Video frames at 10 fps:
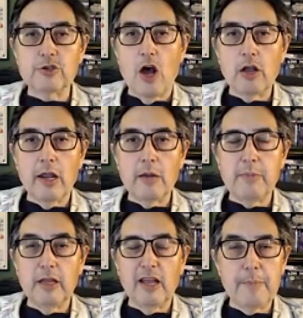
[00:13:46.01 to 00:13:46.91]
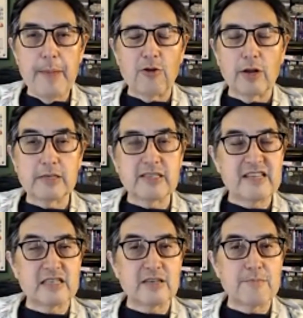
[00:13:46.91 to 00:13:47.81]
talking and milling about because it
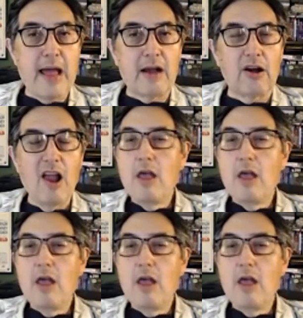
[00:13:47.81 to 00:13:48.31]
doesn't matter.